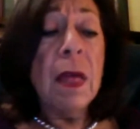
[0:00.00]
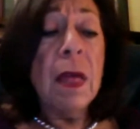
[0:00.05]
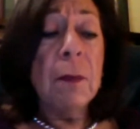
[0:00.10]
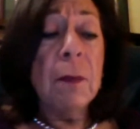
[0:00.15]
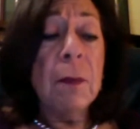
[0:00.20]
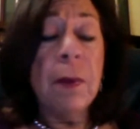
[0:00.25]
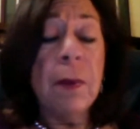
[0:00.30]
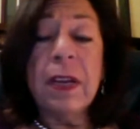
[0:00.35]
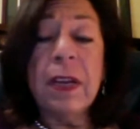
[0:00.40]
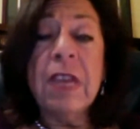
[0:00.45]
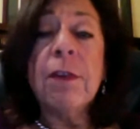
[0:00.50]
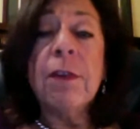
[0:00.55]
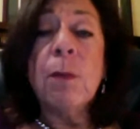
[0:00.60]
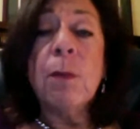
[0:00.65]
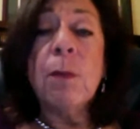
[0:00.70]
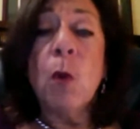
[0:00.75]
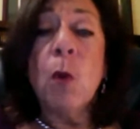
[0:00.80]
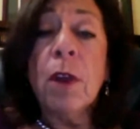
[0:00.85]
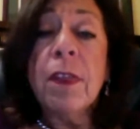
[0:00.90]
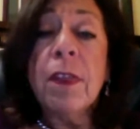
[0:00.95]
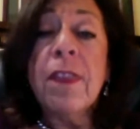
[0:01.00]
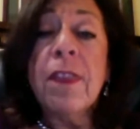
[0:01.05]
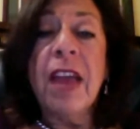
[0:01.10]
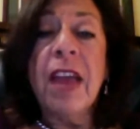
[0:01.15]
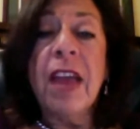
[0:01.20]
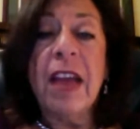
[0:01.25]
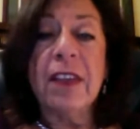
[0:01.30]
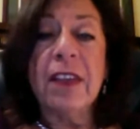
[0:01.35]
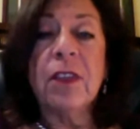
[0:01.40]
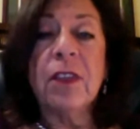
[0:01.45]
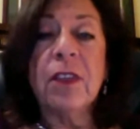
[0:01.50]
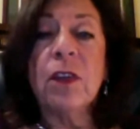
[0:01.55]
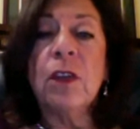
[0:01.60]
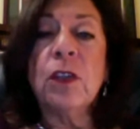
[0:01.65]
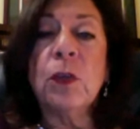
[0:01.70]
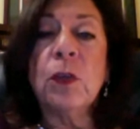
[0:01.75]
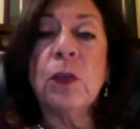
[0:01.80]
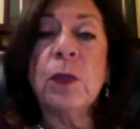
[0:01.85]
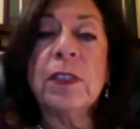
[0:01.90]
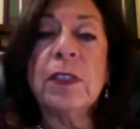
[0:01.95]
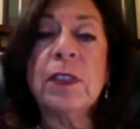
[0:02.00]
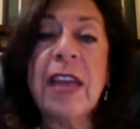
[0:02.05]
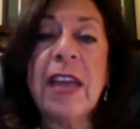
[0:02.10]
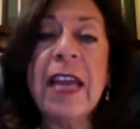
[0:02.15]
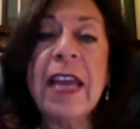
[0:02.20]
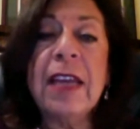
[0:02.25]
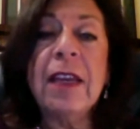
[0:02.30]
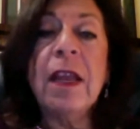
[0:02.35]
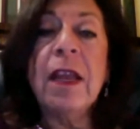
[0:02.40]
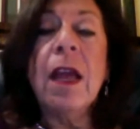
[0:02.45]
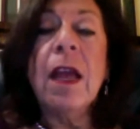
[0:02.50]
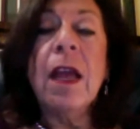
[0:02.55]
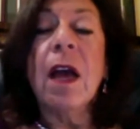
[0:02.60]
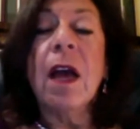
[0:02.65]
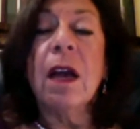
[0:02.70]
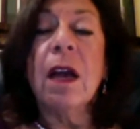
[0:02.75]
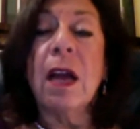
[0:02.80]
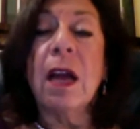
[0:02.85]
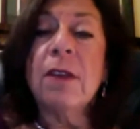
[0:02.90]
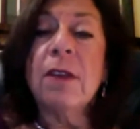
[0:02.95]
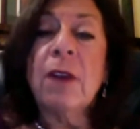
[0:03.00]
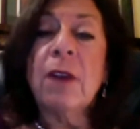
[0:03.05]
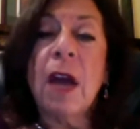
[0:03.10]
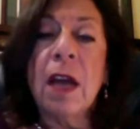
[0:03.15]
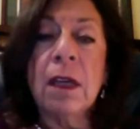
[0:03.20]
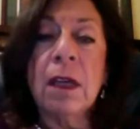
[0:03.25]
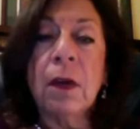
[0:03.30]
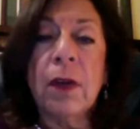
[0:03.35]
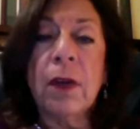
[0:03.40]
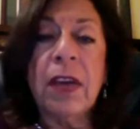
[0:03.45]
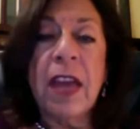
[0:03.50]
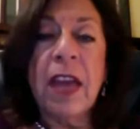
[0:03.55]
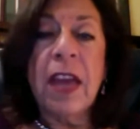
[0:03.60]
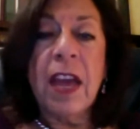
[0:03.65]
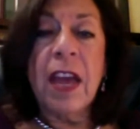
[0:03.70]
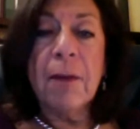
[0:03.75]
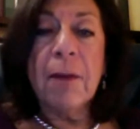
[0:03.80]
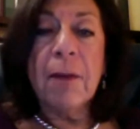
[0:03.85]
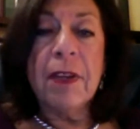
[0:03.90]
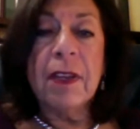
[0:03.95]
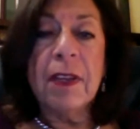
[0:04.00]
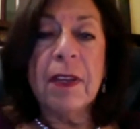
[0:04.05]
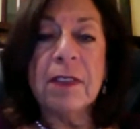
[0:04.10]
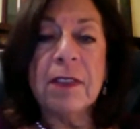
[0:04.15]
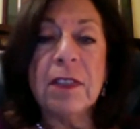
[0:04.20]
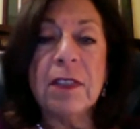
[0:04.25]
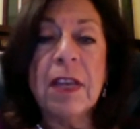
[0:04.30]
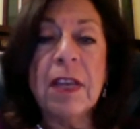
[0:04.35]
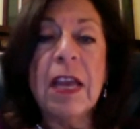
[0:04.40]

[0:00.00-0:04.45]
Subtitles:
But even more than that, to attain a kind of ongoing happiness,